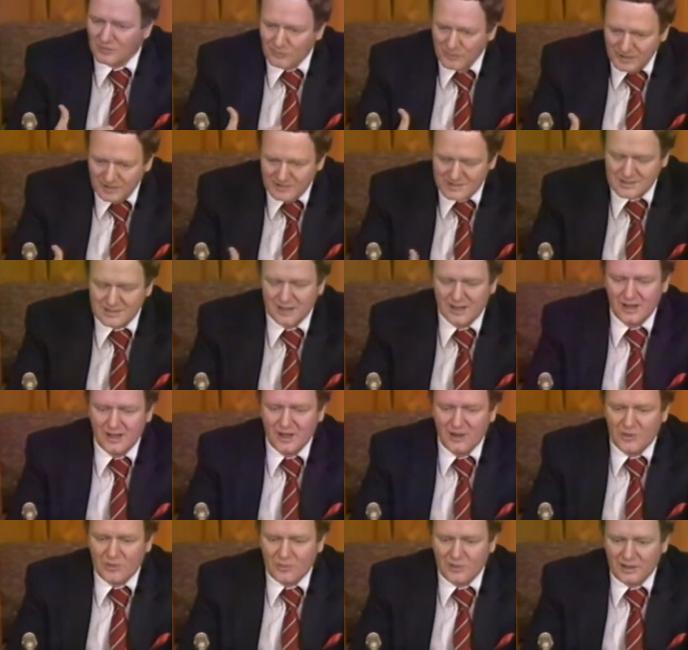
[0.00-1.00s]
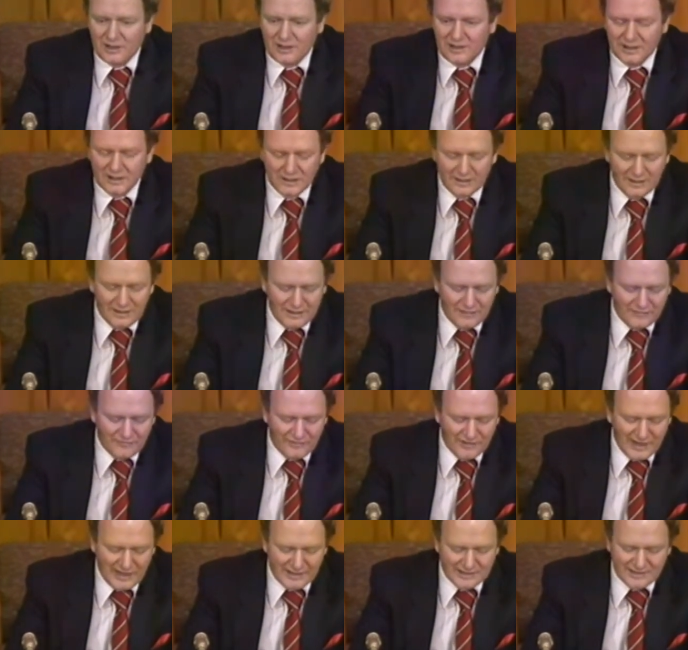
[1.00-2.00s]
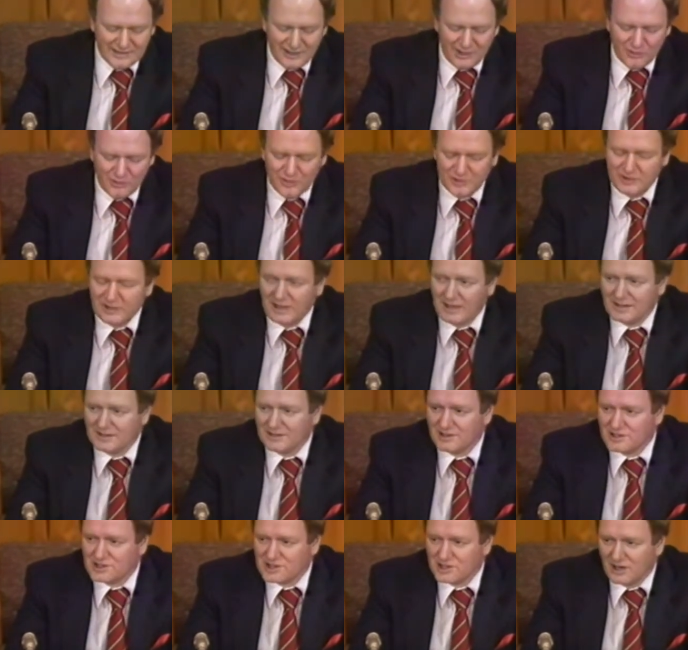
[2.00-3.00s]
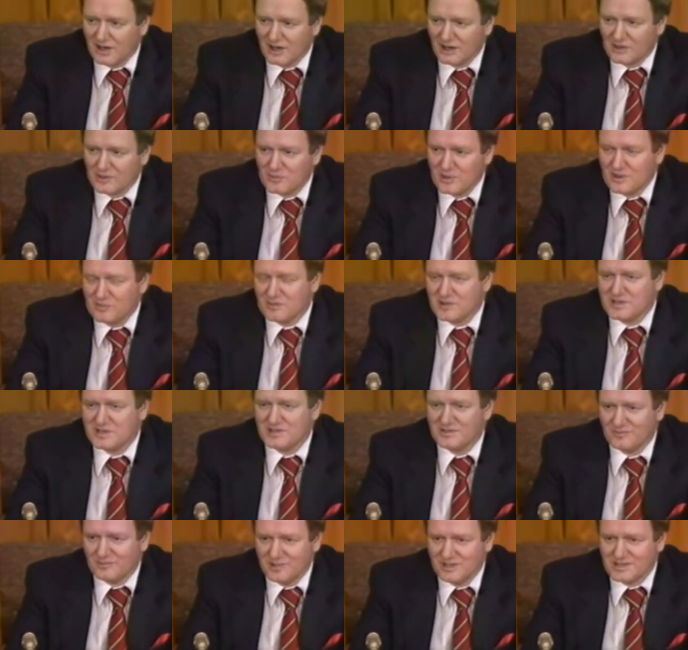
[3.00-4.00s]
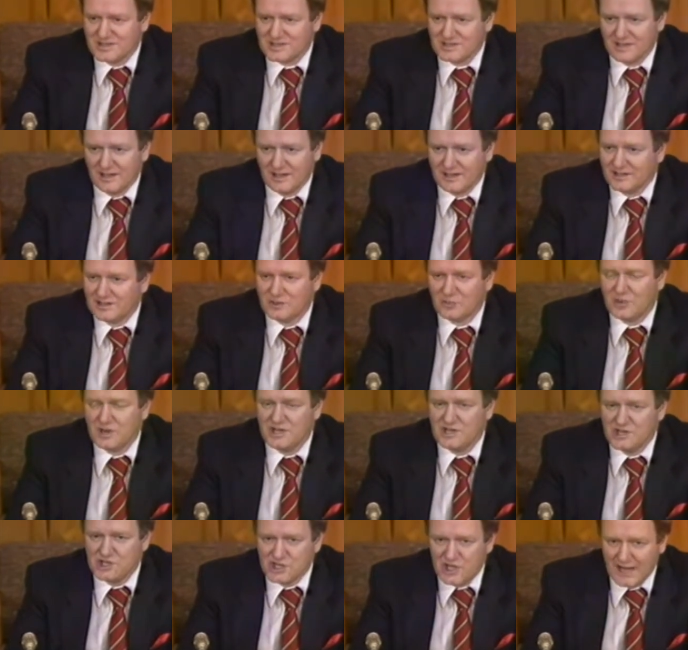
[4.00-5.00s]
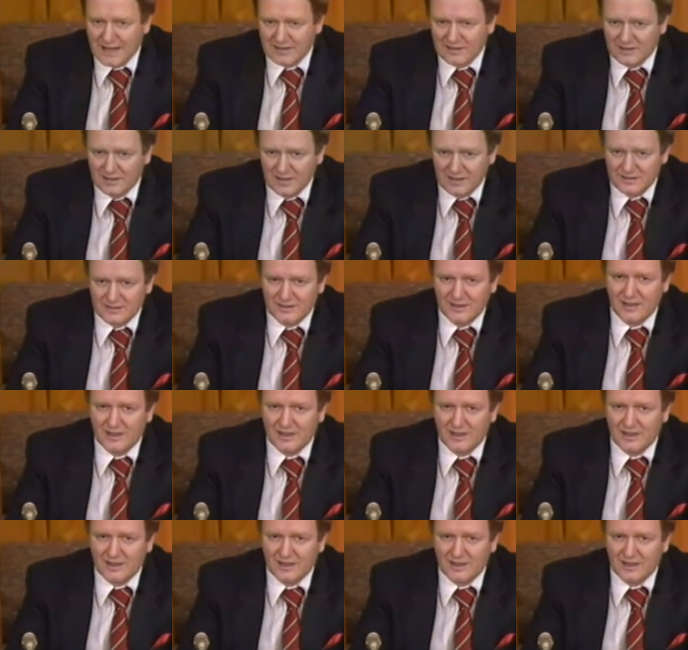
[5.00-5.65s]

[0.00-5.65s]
We, just, we uh, in fact, dealt with that in the charter. We, re, we decided to reject that.